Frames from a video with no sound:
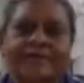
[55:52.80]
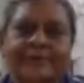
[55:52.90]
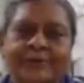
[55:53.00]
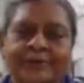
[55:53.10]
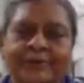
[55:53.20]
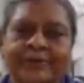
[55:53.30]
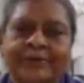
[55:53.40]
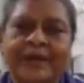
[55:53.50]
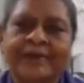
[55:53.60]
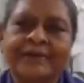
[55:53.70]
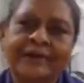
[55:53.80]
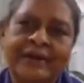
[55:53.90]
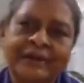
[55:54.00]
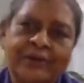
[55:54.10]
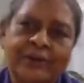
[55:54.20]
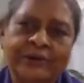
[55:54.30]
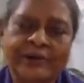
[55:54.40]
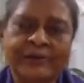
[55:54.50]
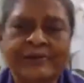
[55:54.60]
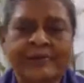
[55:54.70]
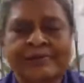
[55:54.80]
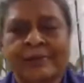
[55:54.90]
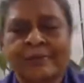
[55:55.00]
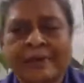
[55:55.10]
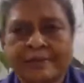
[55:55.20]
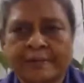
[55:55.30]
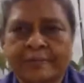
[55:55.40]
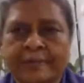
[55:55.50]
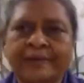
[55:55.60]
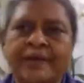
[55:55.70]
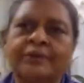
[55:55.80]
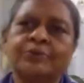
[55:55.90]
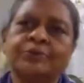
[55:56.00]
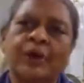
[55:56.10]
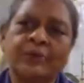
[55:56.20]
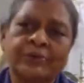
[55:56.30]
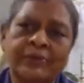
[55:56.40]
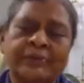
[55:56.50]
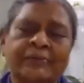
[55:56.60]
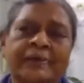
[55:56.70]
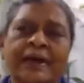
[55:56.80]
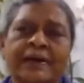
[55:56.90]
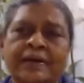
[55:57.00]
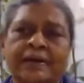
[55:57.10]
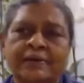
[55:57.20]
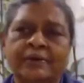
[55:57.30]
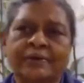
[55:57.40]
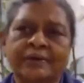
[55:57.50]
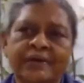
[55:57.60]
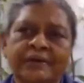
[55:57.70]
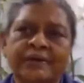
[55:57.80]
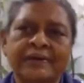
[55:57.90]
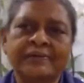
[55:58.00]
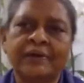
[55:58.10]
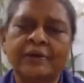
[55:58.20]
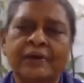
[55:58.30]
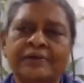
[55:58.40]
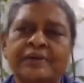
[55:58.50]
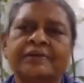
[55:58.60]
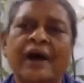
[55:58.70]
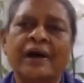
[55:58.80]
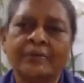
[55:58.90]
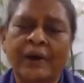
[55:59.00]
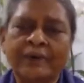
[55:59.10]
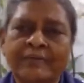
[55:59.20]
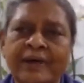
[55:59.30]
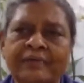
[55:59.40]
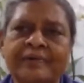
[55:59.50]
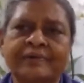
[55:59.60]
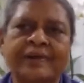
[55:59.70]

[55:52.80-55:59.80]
So the 1980 ordination is now accepted. Then 2000 we had another international ordination in Taiwan, where we